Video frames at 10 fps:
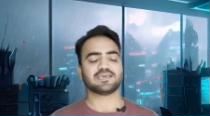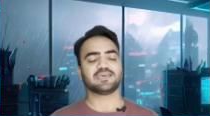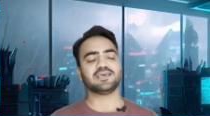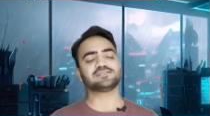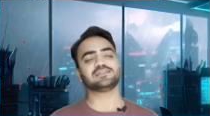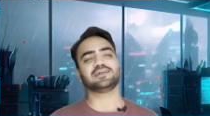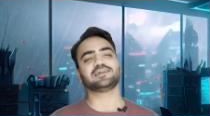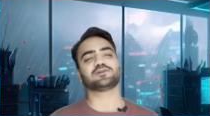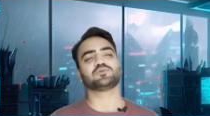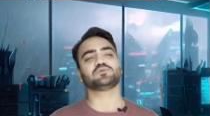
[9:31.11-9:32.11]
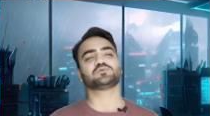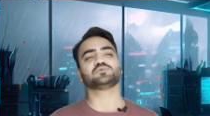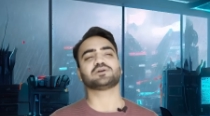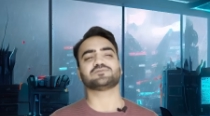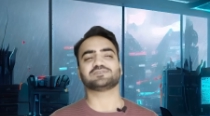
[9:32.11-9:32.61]
Gas Cylinder Rule
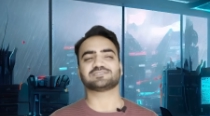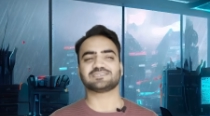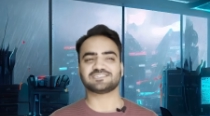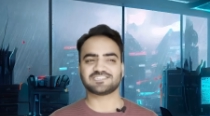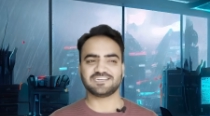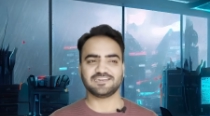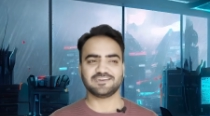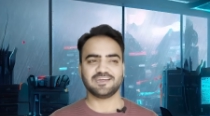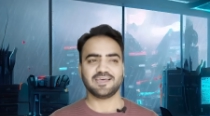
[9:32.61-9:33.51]
2016,